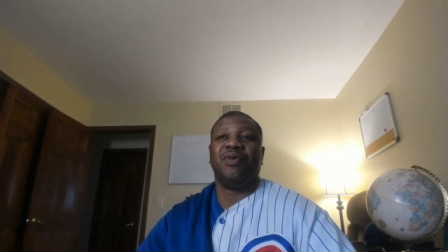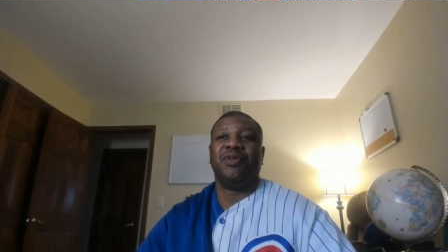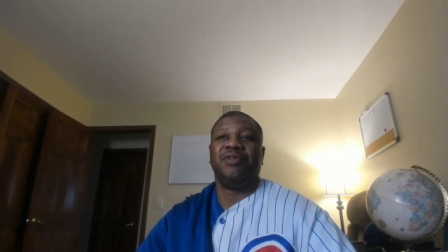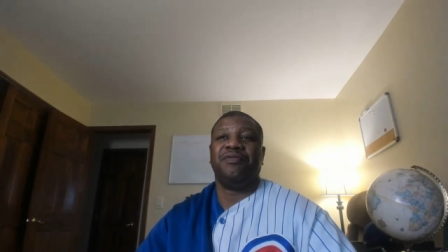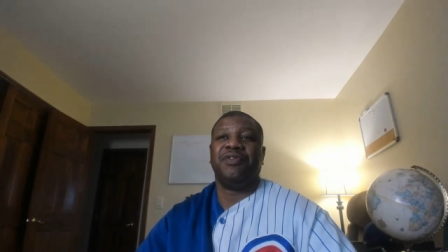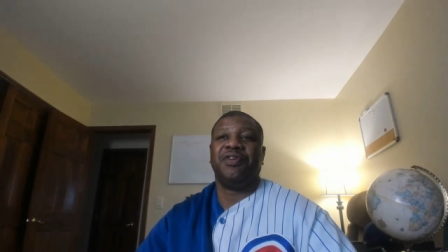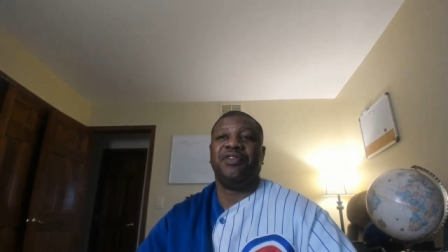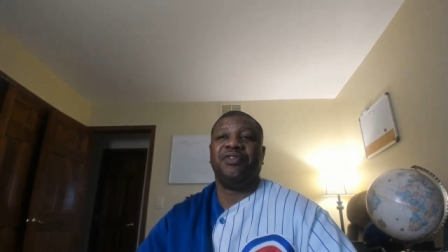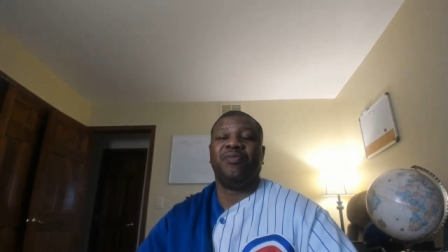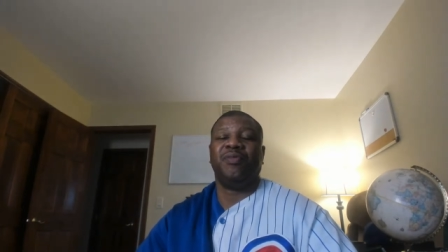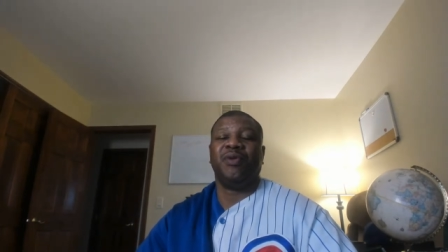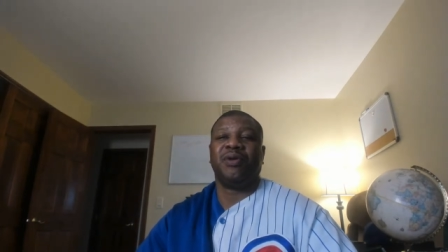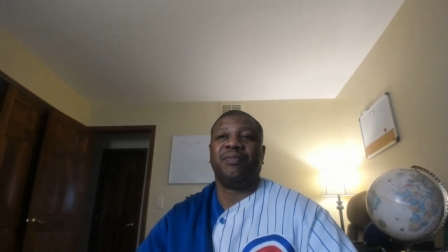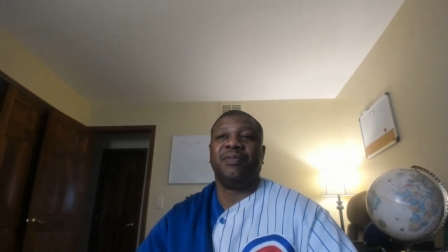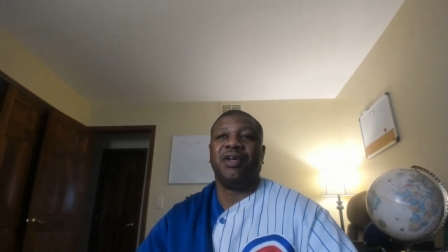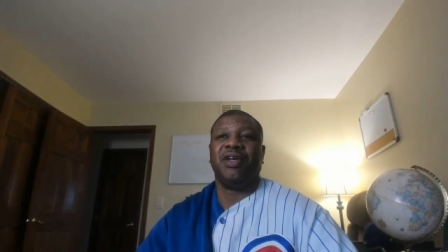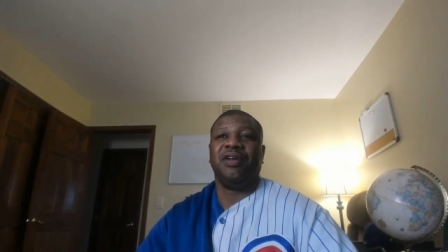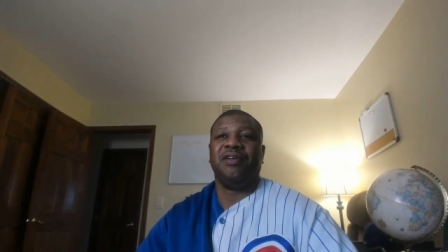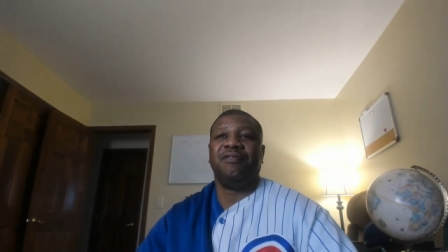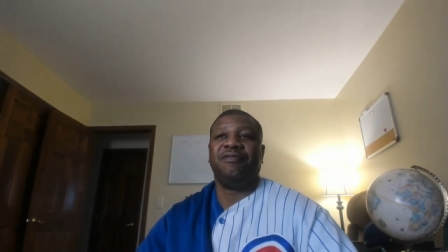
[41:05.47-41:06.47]
when Vince
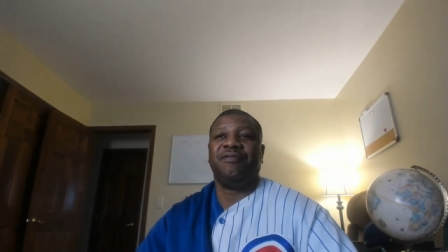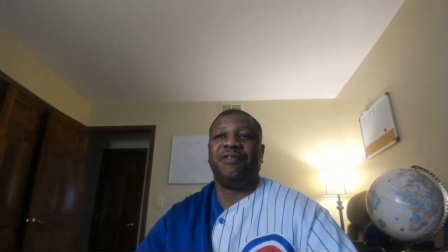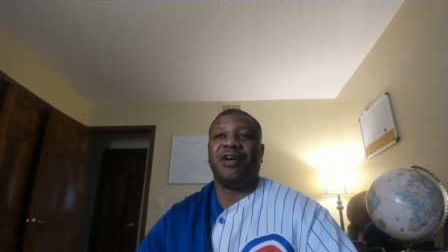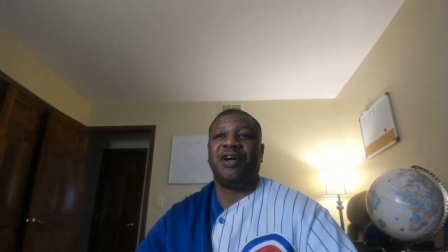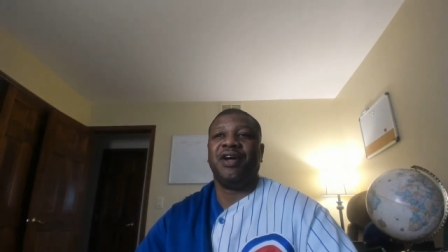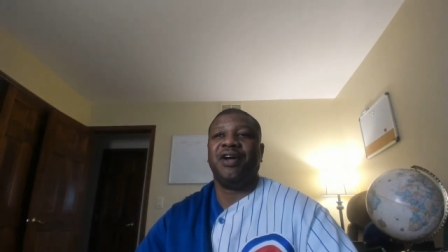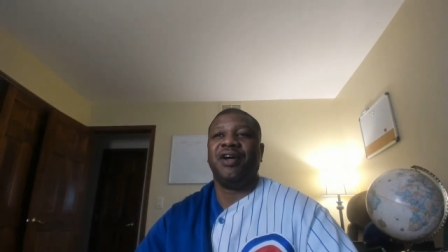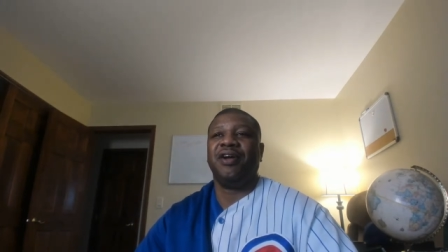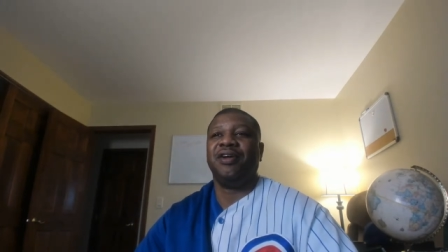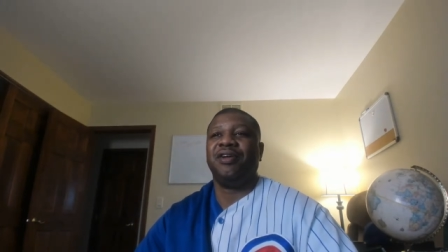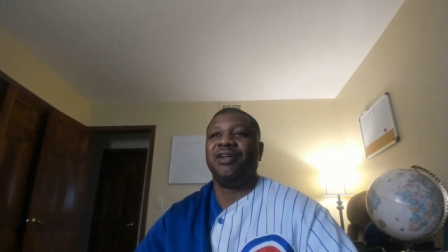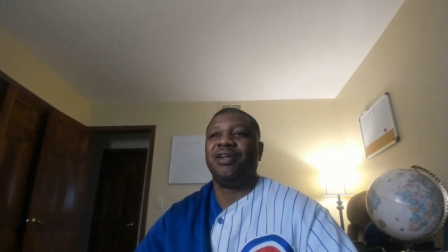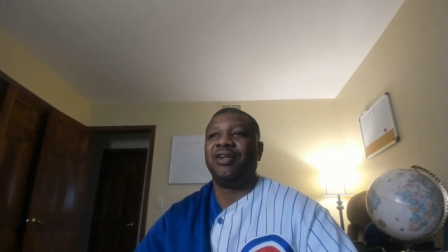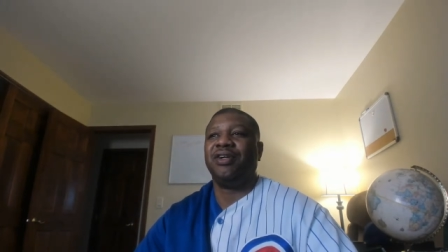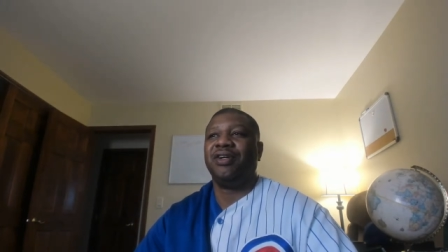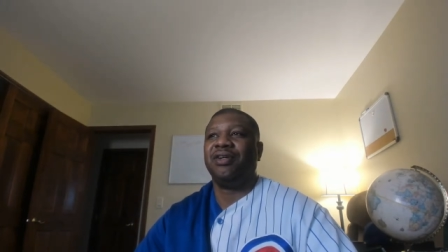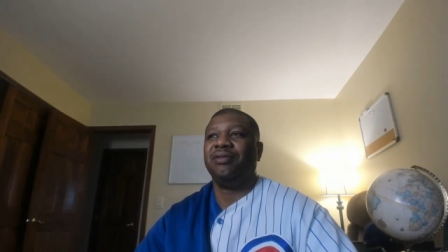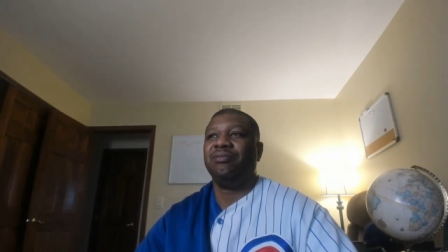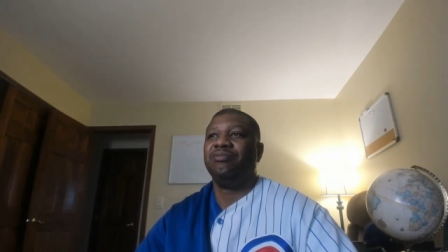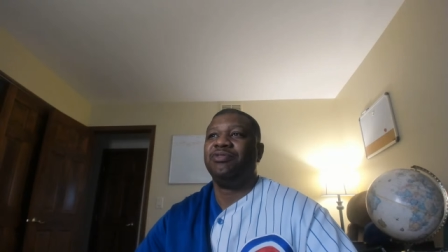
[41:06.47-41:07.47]
McMahon fired
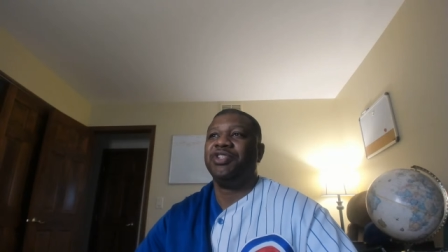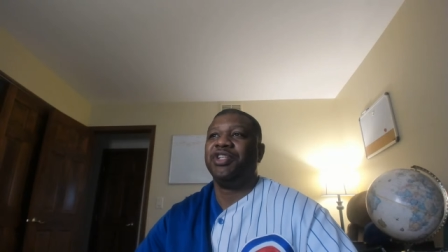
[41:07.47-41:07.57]
uh,